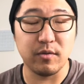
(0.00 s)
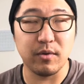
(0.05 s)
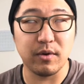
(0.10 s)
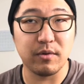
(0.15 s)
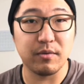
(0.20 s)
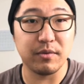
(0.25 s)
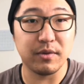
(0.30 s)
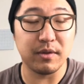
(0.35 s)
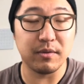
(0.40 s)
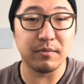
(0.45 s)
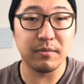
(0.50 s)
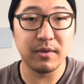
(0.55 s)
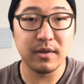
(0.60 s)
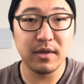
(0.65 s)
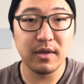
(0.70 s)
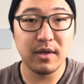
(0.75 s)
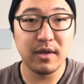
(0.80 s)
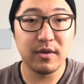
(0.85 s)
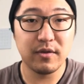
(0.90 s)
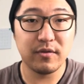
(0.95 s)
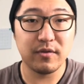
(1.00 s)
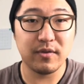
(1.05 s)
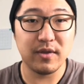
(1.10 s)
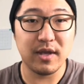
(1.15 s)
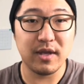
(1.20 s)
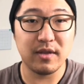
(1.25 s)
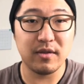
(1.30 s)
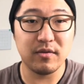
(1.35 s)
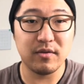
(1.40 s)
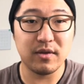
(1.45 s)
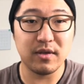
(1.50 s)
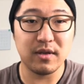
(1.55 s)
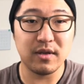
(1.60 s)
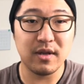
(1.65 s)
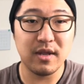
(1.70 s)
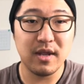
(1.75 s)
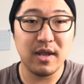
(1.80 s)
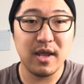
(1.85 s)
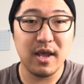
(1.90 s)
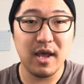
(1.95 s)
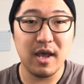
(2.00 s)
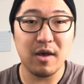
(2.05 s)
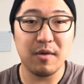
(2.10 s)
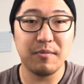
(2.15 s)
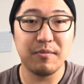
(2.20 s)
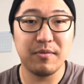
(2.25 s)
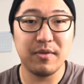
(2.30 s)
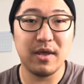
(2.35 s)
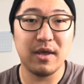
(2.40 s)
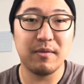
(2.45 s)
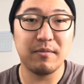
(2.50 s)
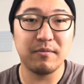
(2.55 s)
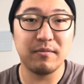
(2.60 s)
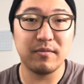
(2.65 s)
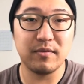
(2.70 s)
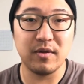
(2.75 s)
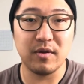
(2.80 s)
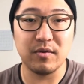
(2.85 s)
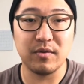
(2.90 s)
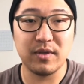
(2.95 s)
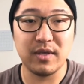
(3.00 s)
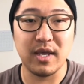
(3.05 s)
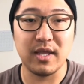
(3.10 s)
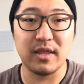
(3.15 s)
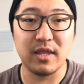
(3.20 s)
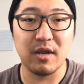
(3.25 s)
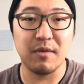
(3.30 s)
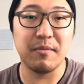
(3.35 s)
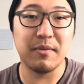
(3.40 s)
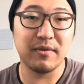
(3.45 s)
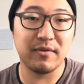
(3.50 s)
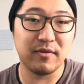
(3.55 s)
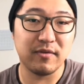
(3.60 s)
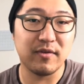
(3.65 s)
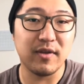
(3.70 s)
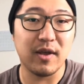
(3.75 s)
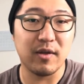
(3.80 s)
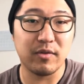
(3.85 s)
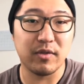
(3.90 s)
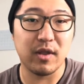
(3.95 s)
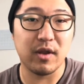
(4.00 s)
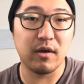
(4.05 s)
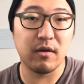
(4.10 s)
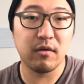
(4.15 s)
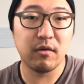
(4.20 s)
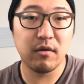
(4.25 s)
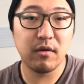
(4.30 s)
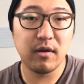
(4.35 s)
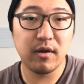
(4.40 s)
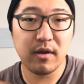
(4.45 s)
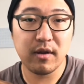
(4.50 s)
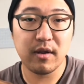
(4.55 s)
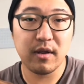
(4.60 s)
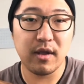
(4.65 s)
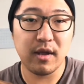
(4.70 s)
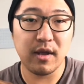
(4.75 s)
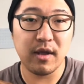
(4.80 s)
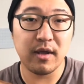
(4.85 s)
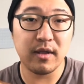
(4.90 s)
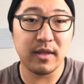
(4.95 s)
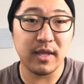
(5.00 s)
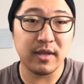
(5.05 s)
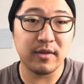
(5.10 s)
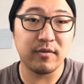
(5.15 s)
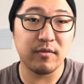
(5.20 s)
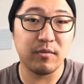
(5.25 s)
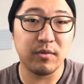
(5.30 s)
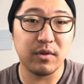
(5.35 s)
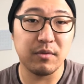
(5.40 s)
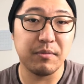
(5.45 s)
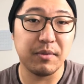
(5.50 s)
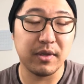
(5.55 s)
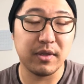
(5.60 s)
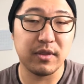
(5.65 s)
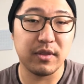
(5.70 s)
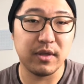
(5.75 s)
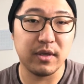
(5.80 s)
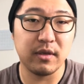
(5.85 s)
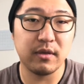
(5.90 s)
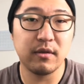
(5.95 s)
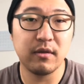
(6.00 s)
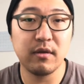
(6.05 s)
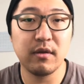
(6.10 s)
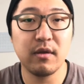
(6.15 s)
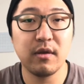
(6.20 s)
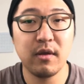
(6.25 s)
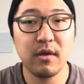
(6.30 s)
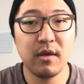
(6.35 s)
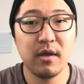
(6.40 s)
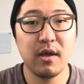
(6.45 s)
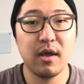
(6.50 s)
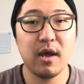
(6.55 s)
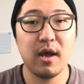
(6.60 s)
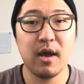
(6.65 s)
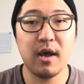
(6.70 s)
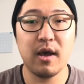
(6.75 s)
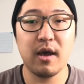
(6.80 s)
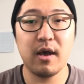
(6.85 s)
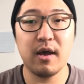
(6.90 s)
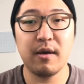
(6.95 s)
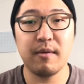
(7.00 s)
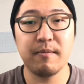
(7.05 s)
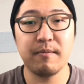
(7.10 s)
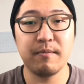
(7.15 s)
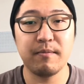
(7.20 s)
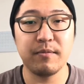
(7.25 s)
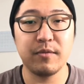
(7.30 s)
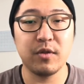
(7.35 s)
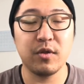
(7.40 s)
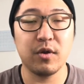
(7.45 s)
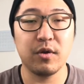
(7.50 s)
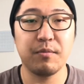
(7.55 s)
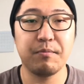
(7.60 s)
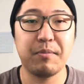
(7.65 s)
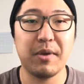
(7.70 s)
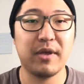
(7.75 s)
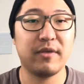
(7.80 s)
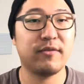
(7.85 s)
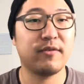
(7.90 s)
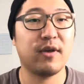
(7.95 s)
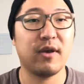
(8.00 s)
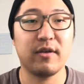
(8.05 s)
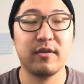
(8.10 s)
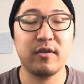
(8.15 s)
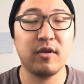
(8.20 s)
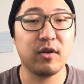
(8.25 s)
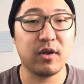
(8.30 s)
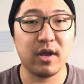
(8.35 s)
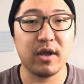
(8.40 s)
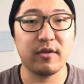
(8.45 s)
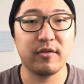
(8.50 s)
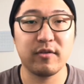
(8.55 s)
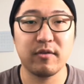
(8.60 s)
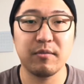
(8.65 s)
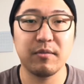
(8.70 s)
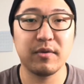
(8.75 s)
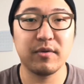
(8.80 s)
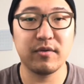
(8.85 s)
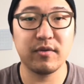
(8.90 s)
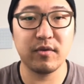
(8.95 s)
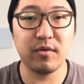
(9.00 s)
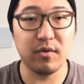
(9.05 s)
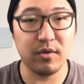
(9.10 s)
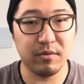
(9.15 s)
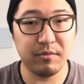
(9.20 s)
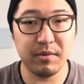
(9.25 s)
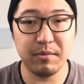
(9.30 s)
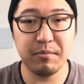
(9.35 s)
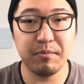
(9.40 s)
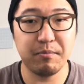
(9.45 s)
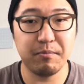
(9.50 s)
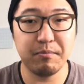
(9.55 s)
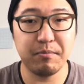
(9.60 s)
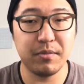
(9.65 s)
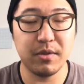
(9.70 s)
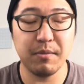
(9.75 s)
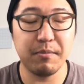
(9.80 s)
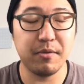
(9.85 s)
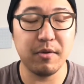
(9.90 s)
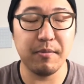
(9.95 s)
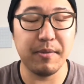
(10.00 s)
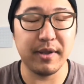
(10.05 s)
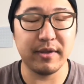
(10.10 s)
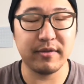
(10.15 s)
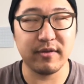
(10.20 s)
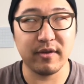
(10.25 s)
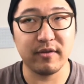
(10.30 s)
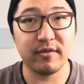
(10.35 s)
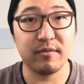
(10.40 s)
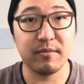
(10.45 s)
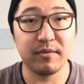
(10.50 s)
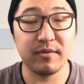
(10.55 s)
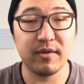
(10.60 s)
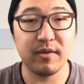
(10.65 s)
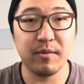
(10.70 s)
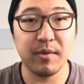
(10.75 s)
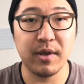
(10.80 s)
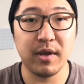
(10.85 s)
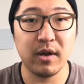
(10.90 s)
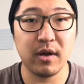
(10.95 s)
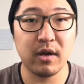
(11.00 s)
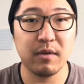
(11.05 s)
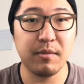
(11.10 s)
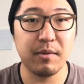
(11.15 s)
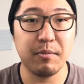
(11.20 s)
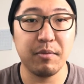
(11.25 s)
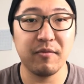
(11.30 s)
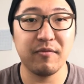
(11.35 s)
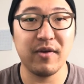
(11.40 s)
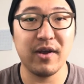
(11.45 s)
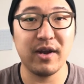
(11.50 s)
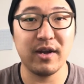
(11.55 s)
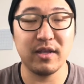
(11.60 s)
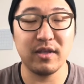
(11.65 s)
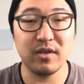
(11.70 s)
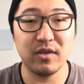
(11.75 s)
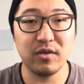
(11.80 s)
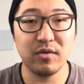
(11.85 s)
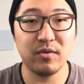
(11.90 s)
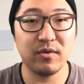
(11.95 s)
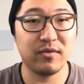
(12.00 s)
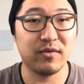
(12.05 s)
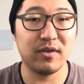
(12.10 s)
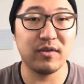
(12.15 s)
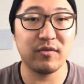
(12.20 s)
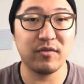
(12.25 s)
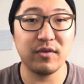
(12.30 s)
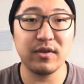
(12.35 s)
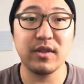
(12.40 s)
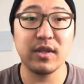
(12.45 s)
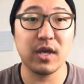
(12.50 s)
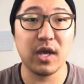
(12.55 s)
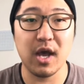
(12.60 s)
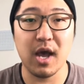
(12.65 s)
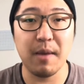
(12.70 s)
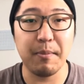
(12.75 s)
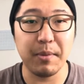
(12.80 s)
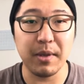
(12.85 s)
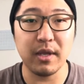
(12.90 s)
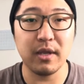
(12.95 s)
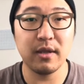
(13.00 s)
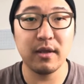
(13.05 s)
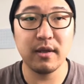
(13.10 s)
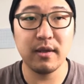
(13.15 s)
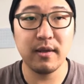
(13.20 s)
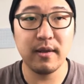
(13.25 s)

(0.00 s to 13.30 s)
work with them so that you can help them, you know, get their message out there, and that's a real big thing. Your customers are going to be your best customers anyway, are going to be providing you essentially the copy,